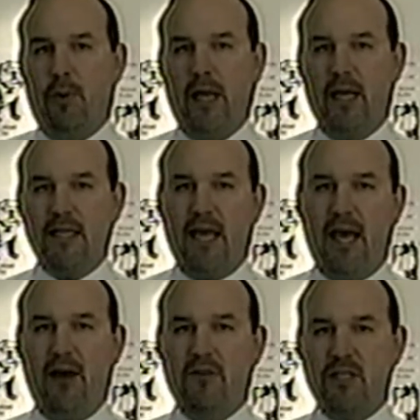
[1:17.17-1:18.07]
planned to
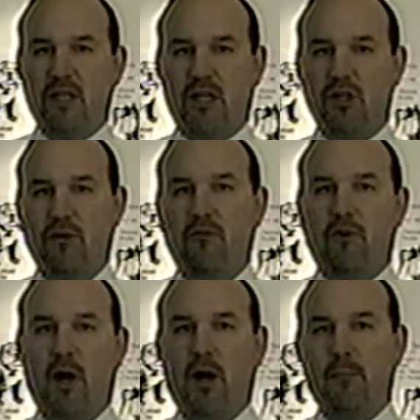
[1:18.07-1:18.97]
have a section
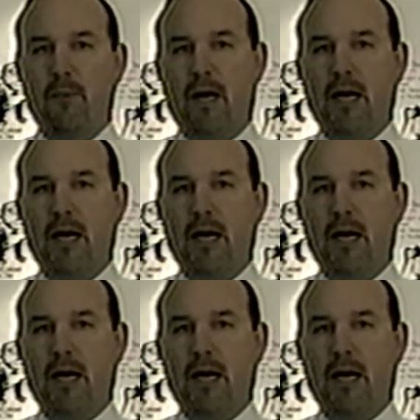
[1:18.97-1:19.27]
from